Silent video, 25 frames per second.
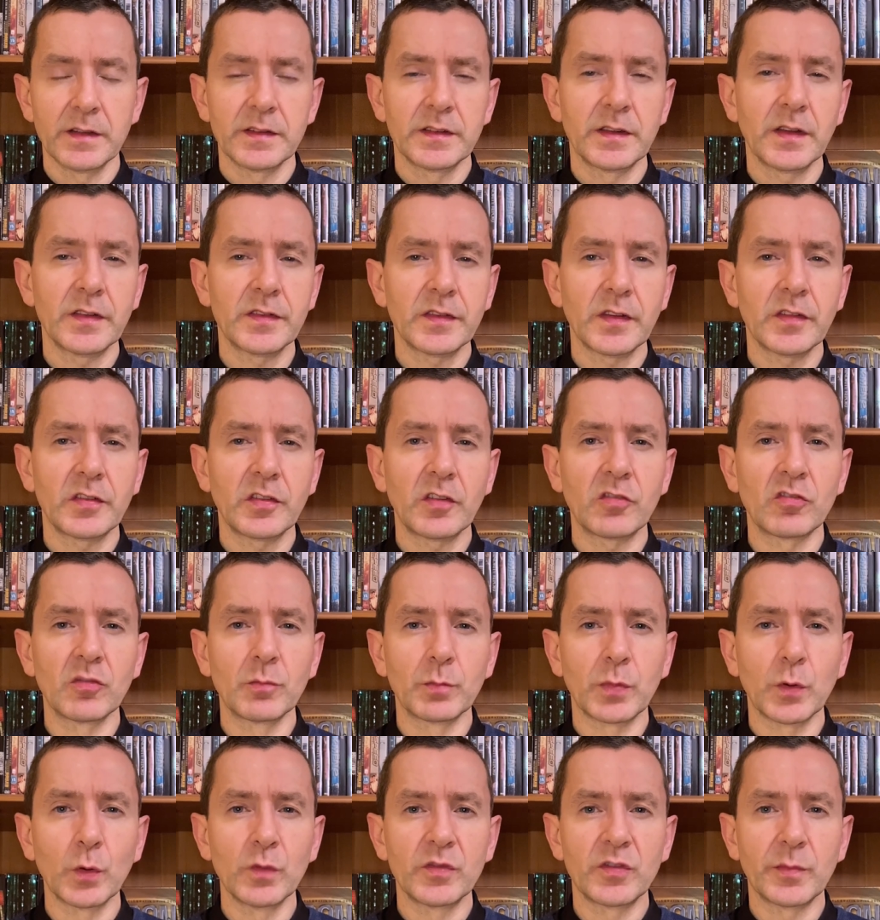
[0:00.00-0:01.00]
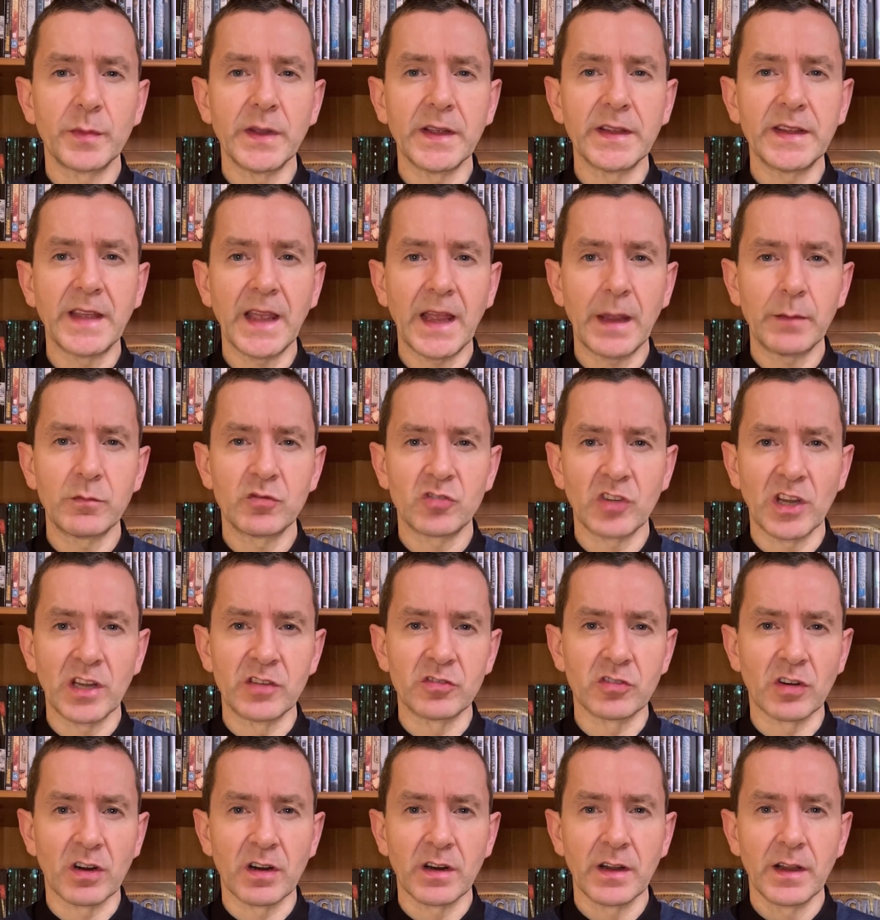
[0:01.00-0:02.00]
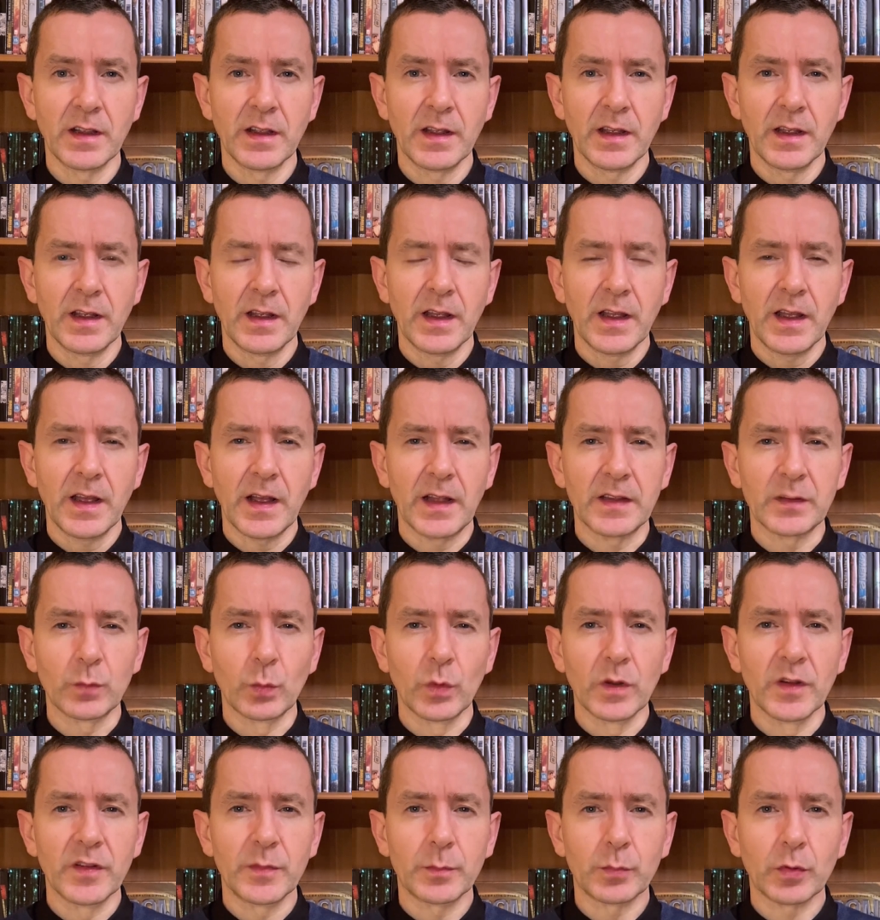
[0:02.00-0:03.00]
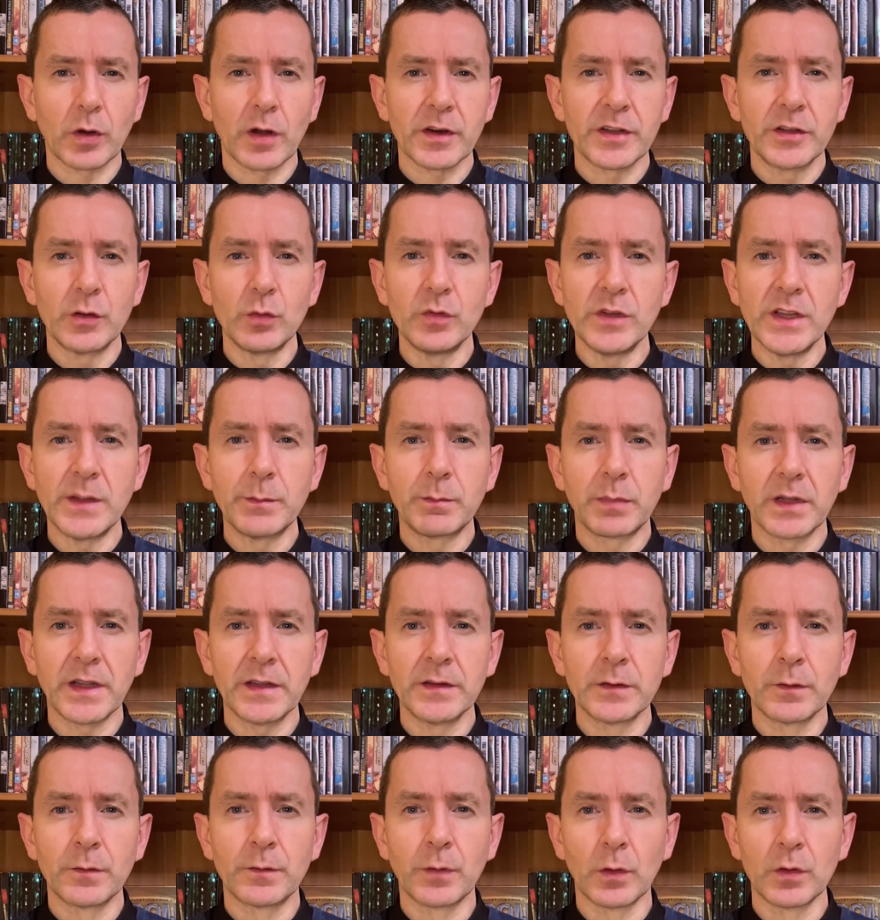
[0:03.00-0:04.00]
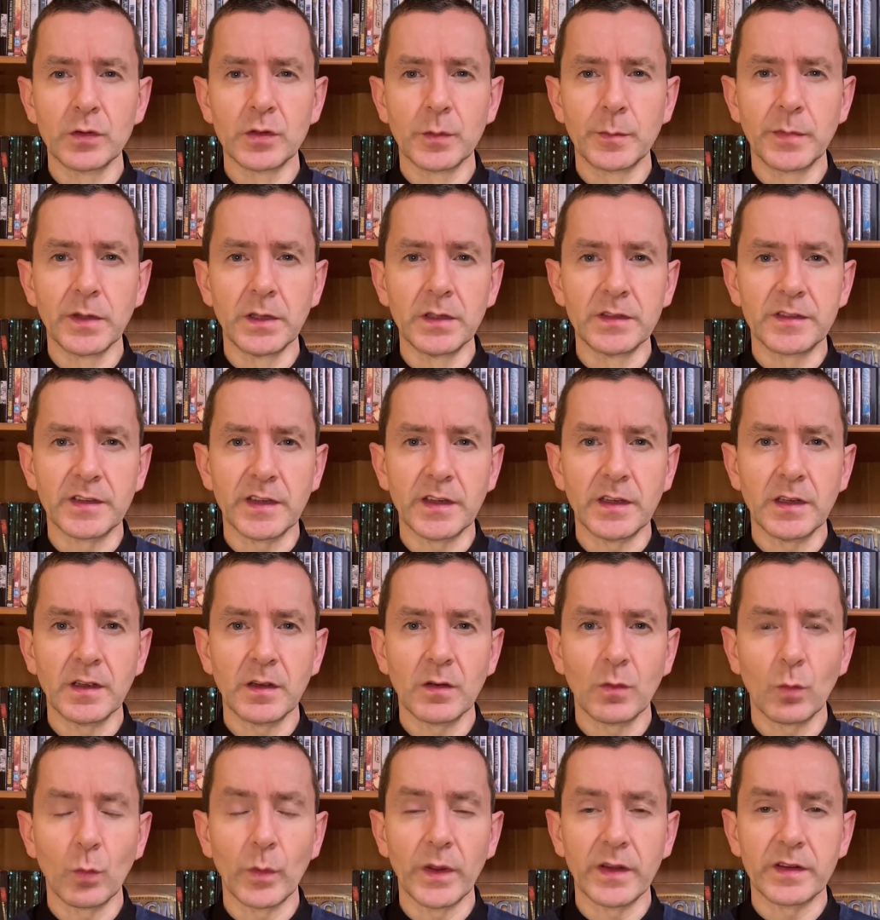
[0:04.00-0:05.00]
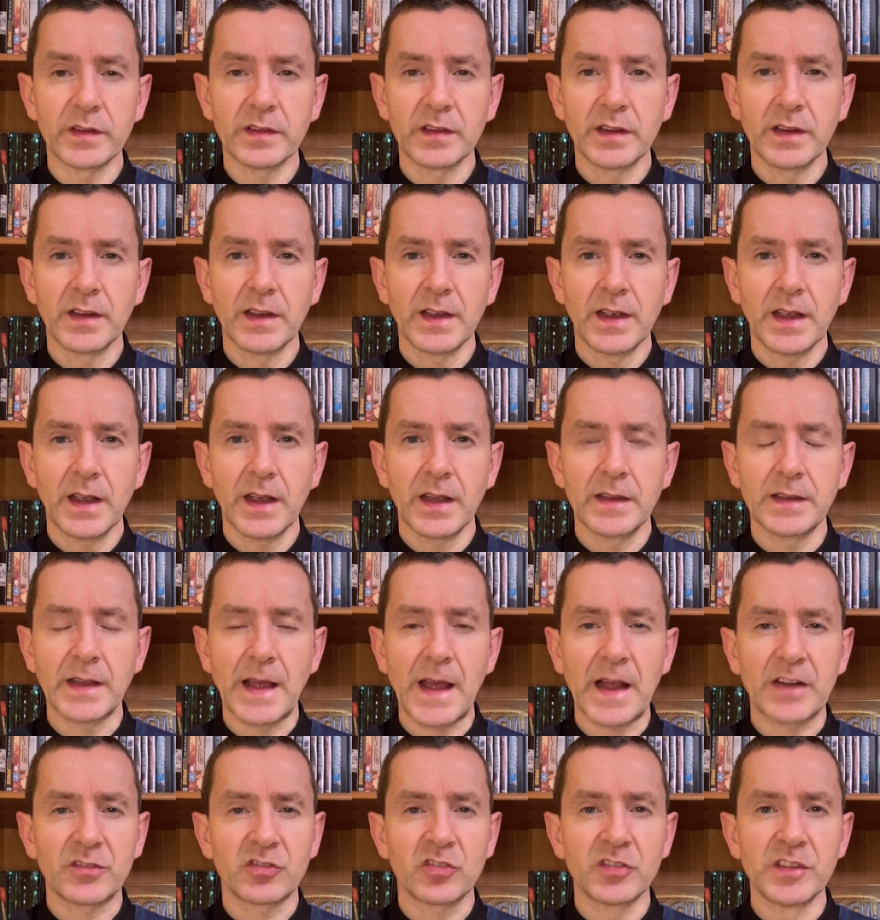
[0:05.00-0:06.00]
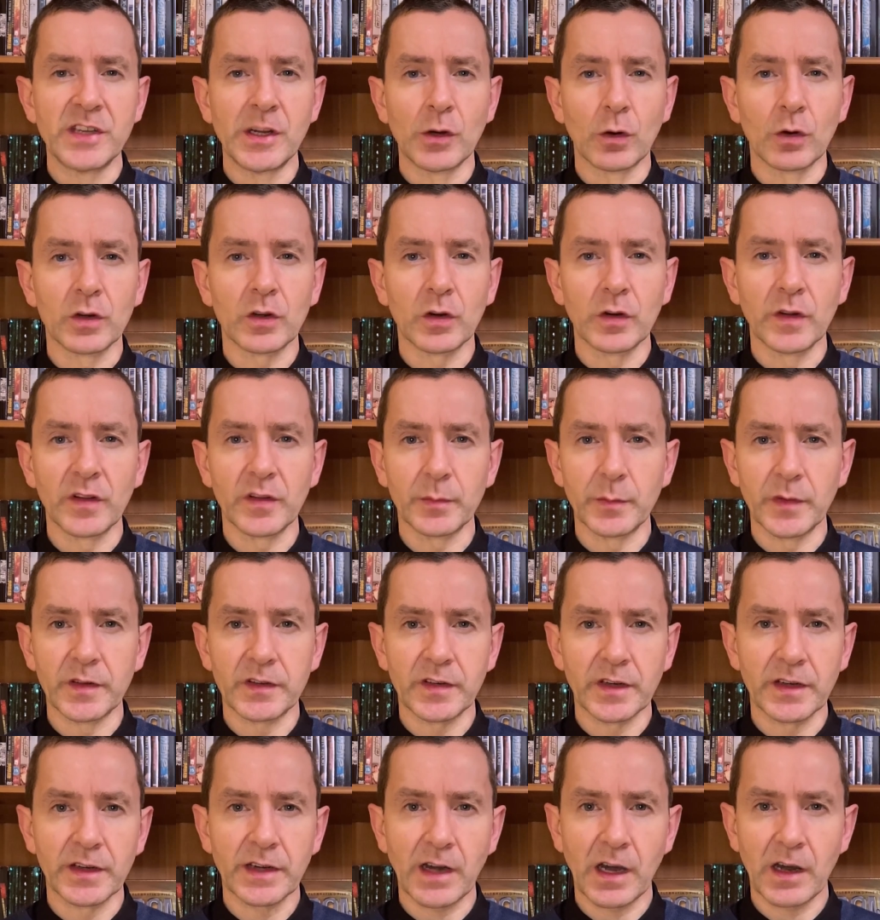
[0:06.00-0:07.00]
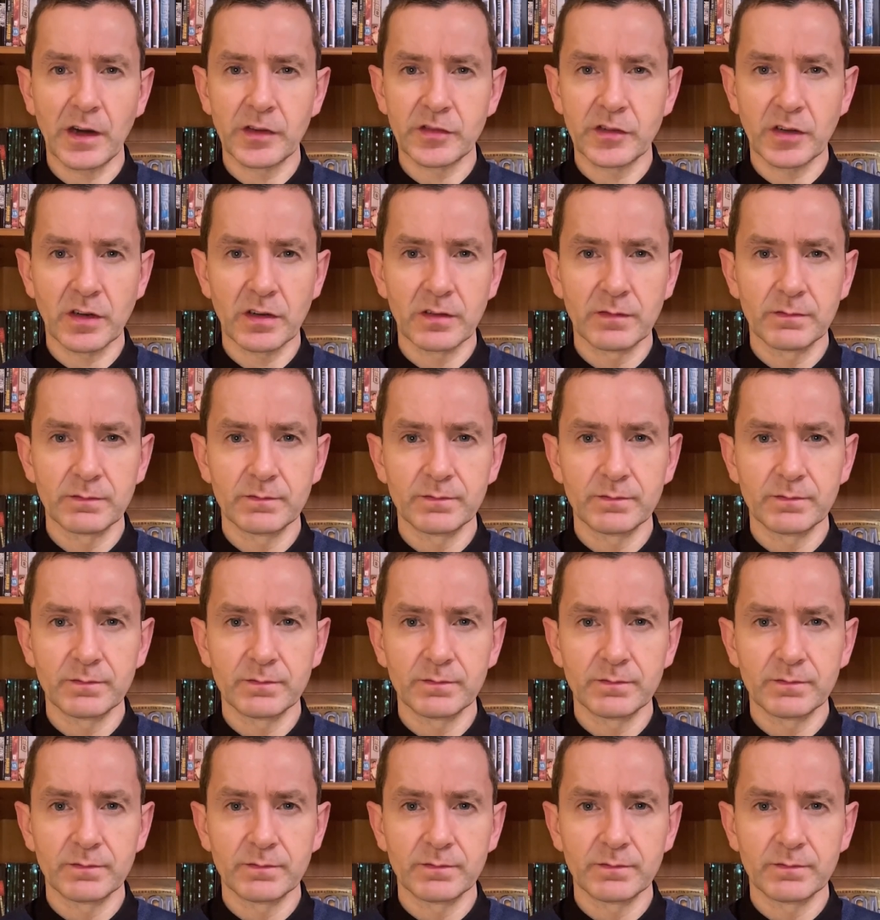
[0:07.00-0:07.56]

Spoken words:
This decision proved to be a game changer, as Willis brought a unique blend of vulnerability, wit, and action hero charisma to the character.